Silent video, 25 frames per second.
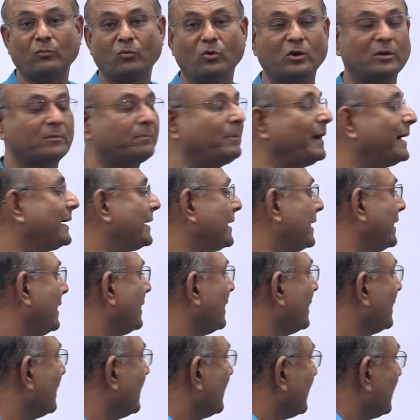volt battery.
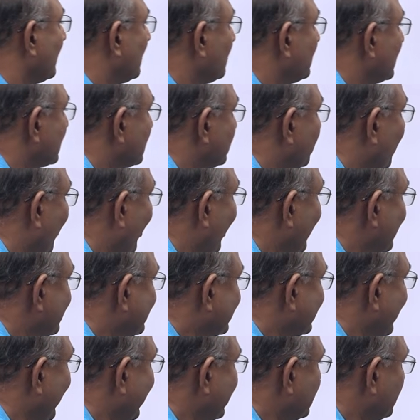Now the small
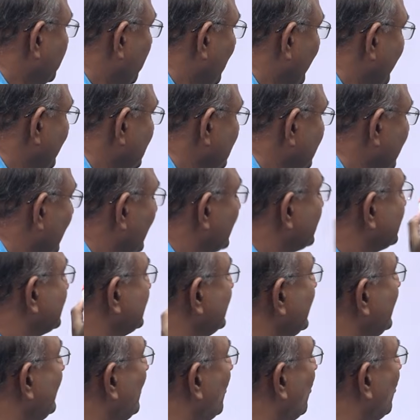side's potential is
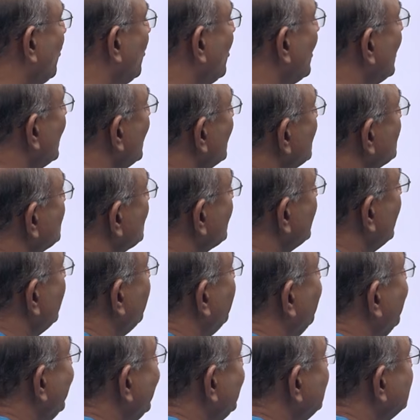0, so the
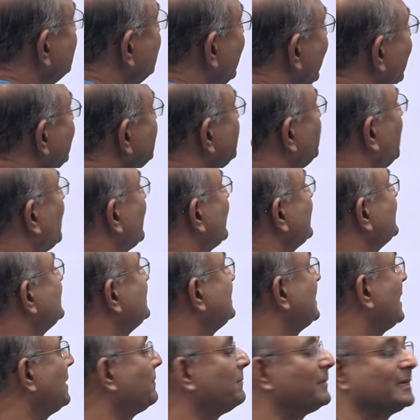big side's
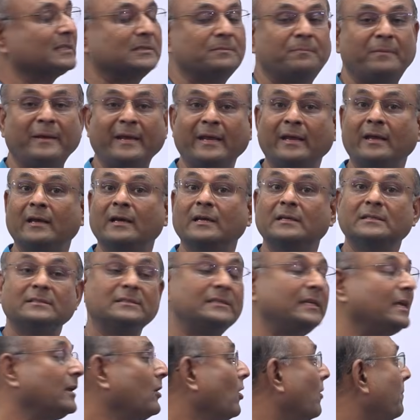potential must be
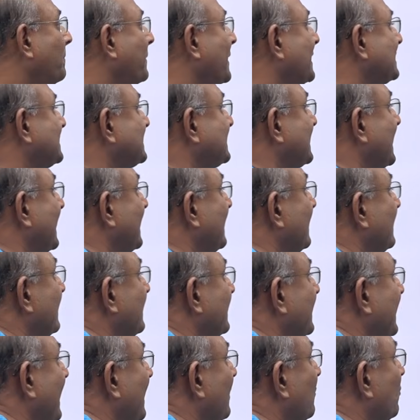0 plus
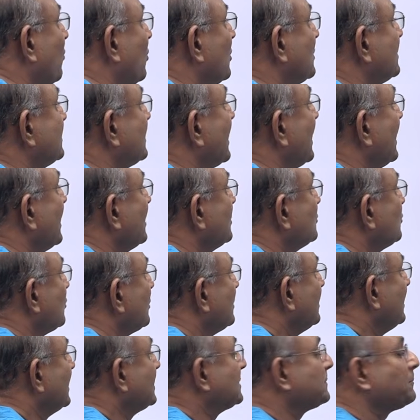10, 10 volts. So
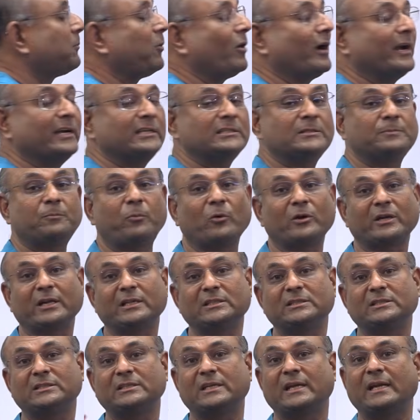this point's
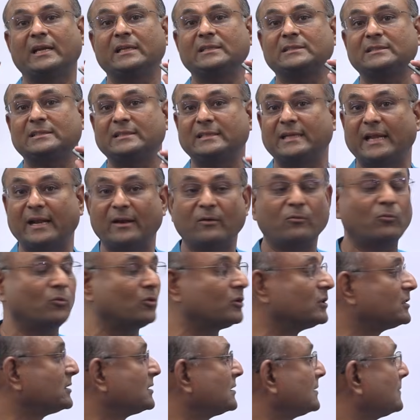potential is 10
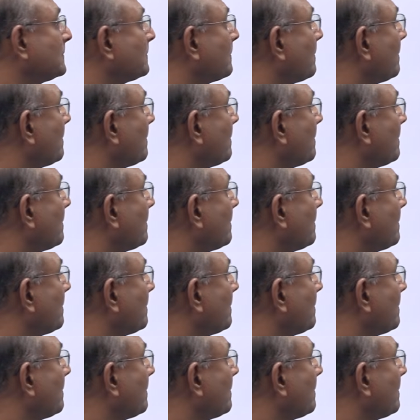volts.